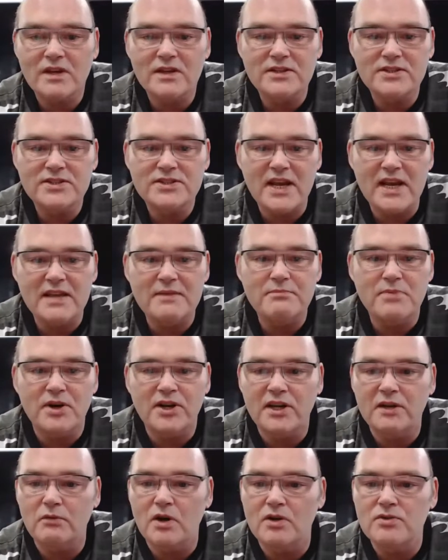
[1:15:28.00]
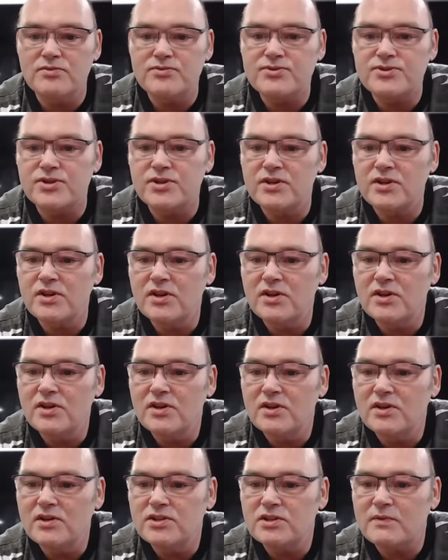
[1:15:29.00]
Does anybody want
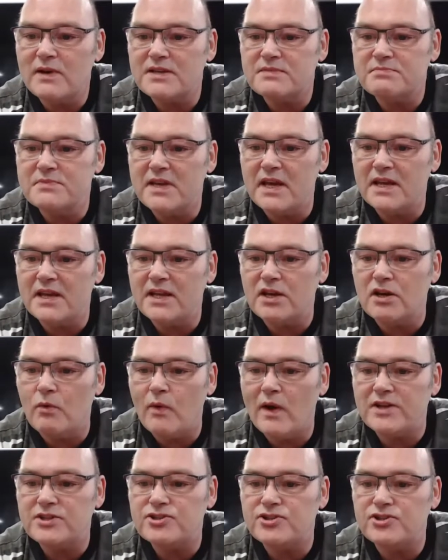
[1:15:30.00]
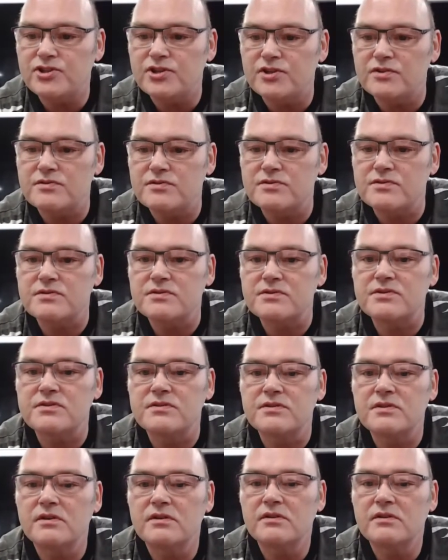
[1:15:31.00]
to ask me any questions?